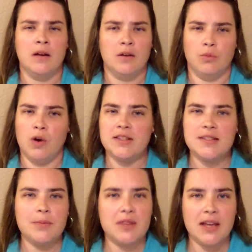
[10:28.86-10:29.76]
What's
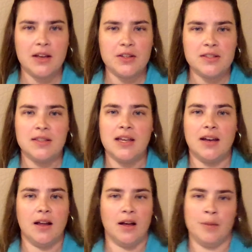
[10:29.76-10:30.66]
something else
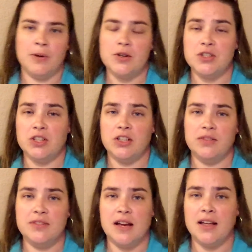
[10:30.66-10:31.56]
that a person could have
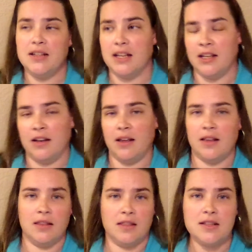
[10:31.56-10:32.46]
done in
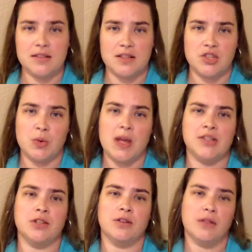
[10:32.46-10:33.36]
this
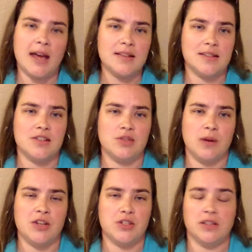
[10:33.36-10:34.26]
situation or that
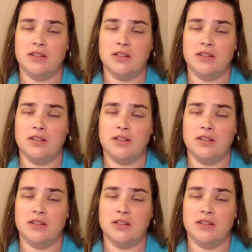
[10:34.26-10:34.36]
situation?